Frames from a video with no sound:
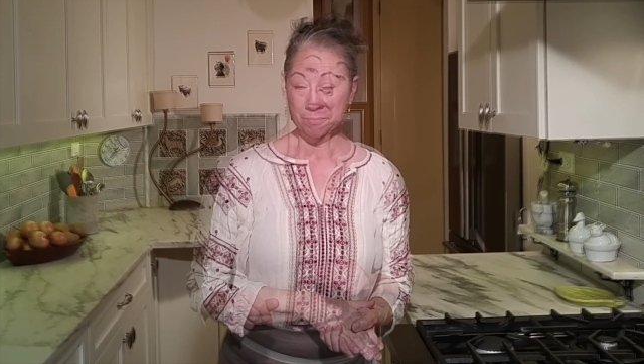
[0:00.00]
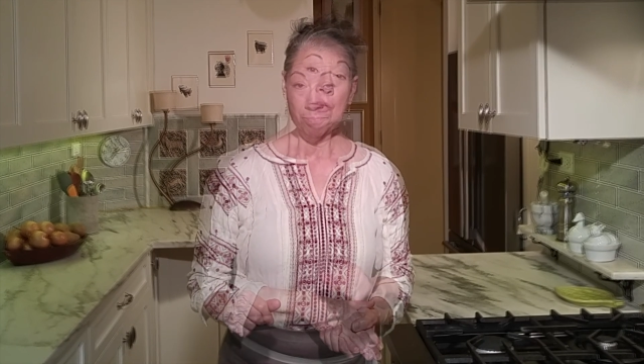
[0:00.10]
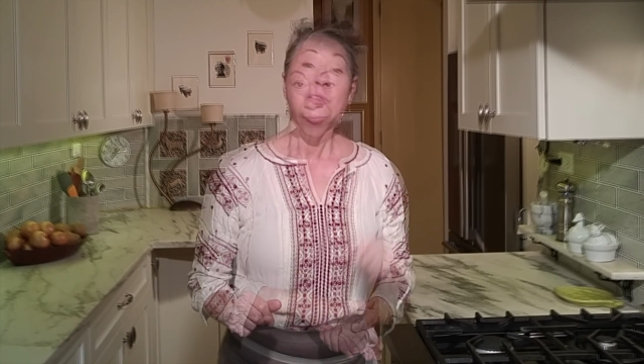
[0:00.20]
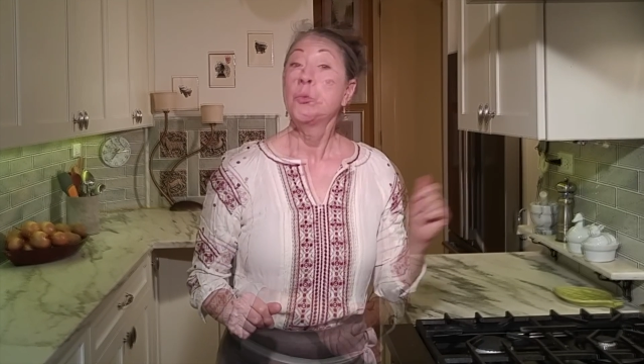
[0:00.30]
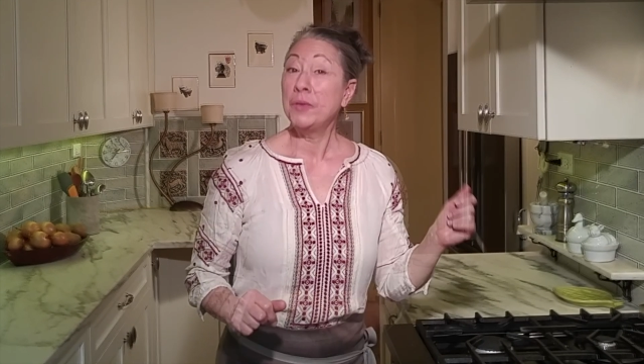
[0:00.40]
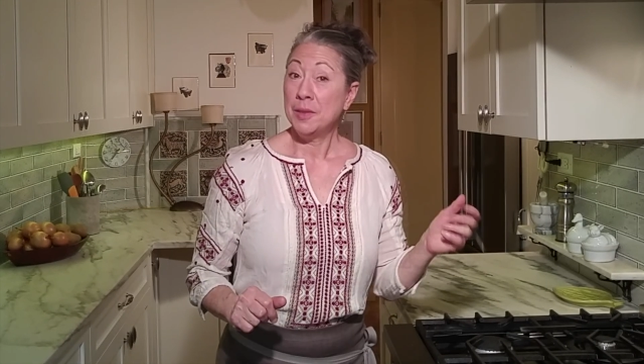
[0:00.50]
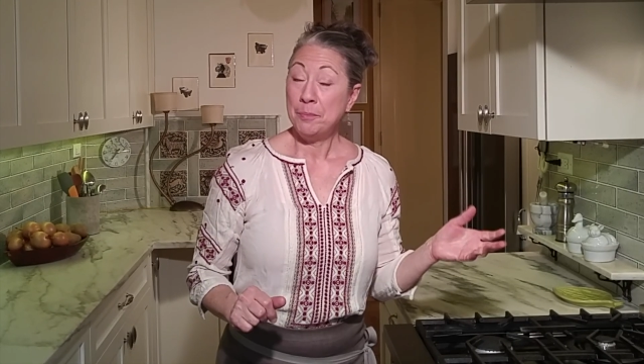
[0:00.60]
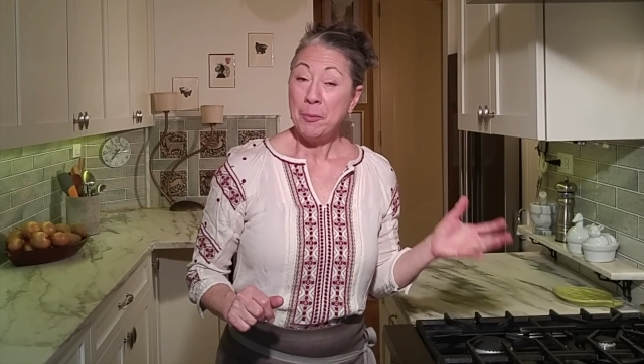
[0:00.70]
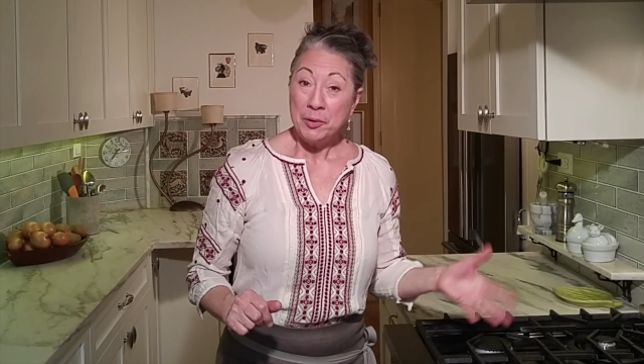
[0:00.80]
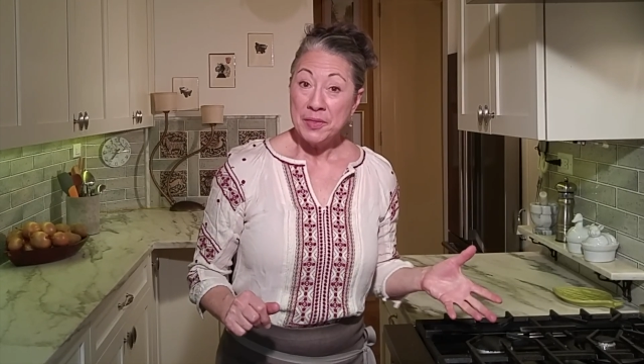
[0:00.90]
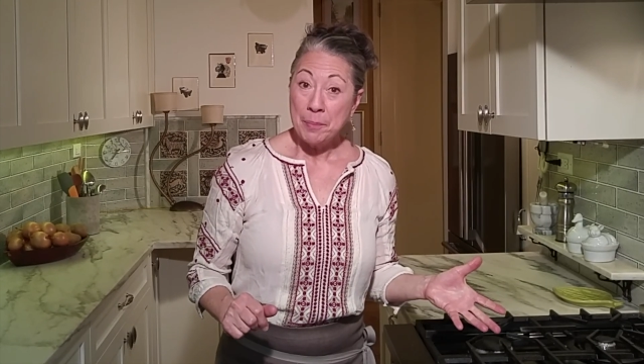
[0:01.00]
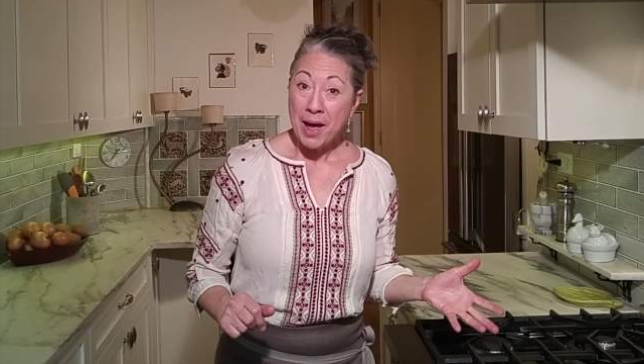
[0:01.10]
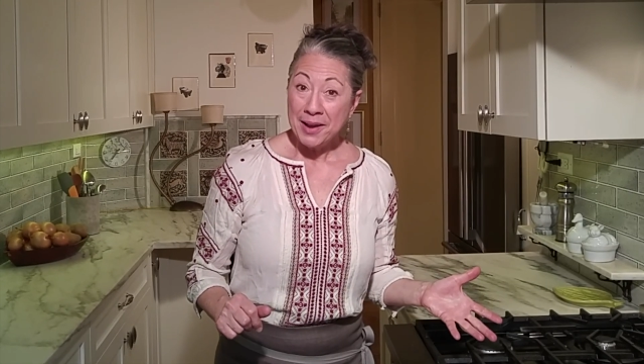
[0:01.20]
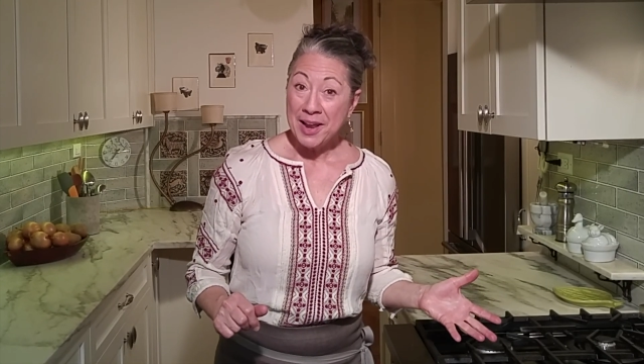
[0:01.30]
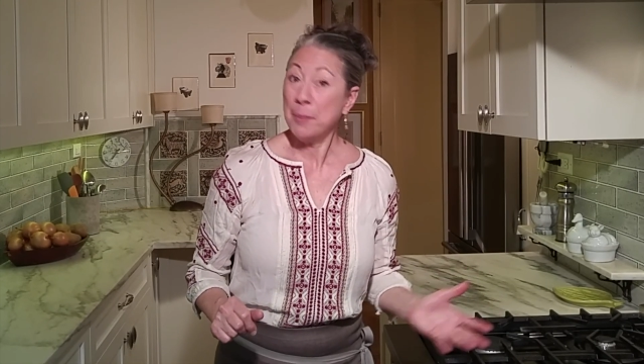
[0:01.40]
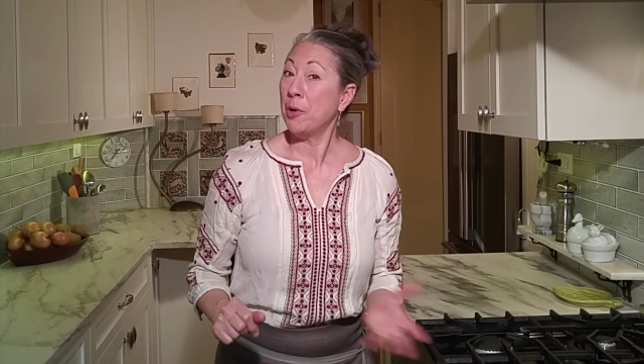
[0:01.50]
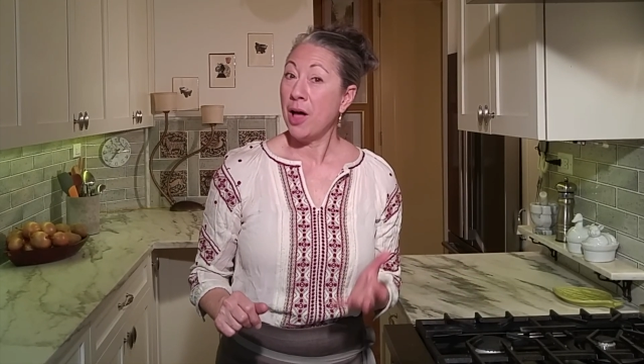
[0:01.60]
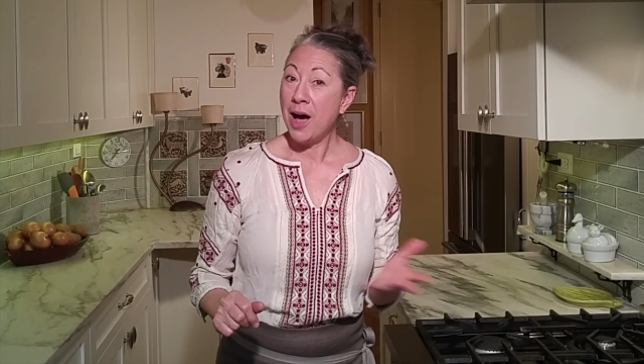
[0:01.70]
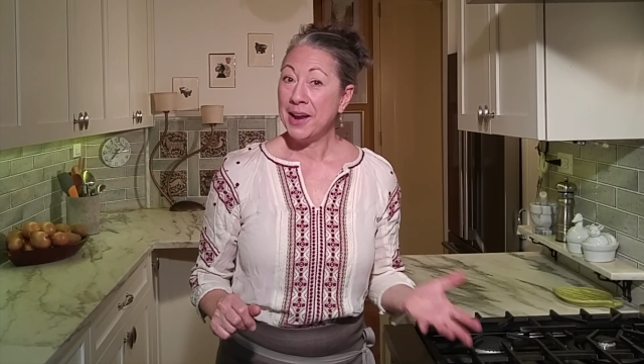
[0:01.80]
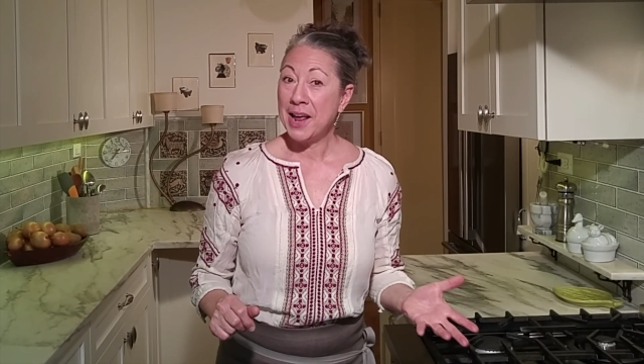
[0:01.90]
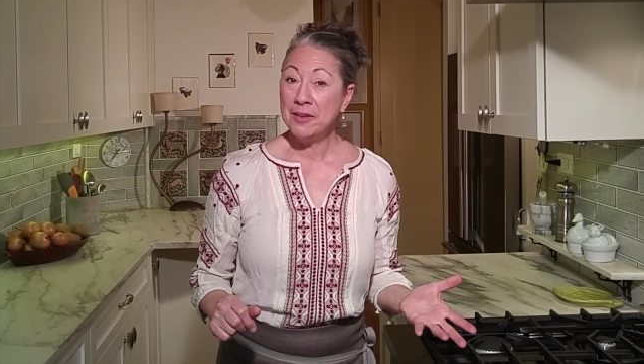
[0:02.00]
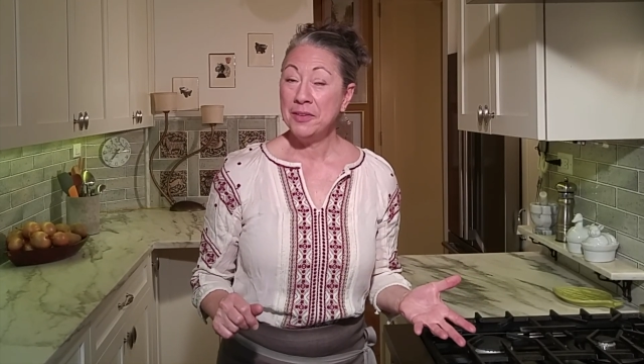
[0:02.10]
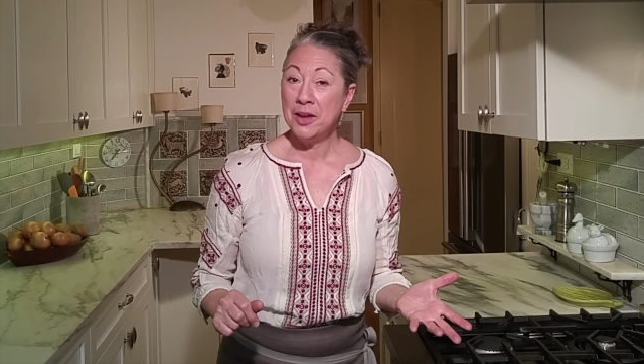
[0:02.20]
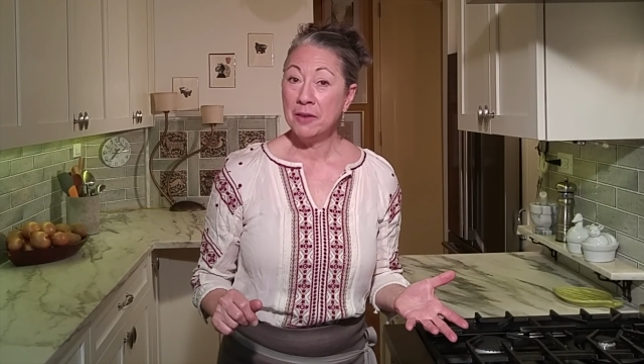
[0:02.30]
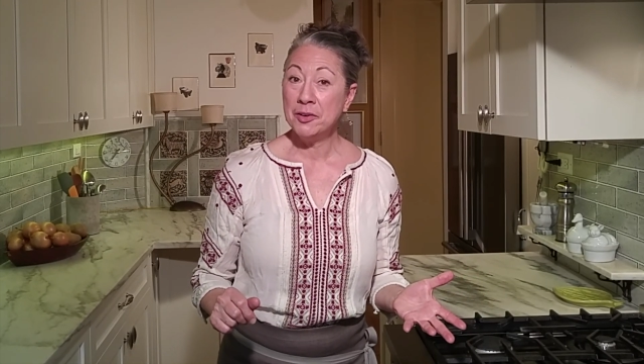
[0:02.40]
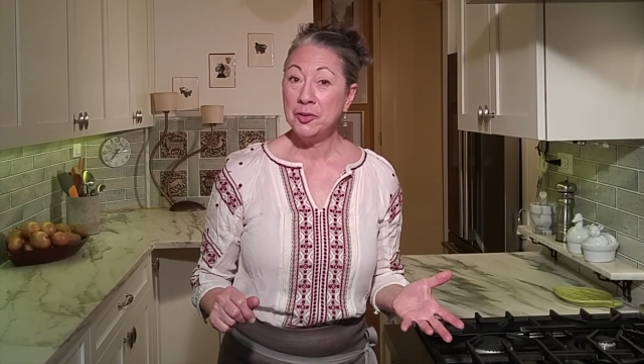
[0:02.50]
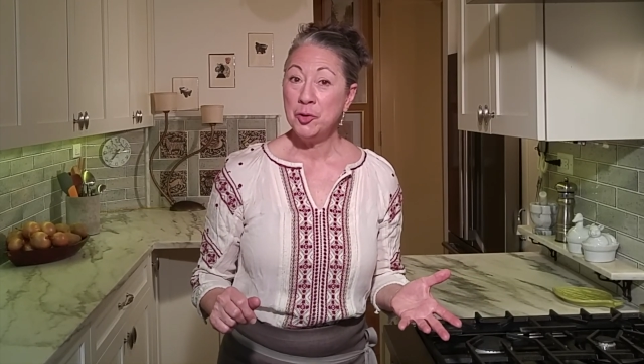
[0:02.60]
So with the pineapple hot out of the oven,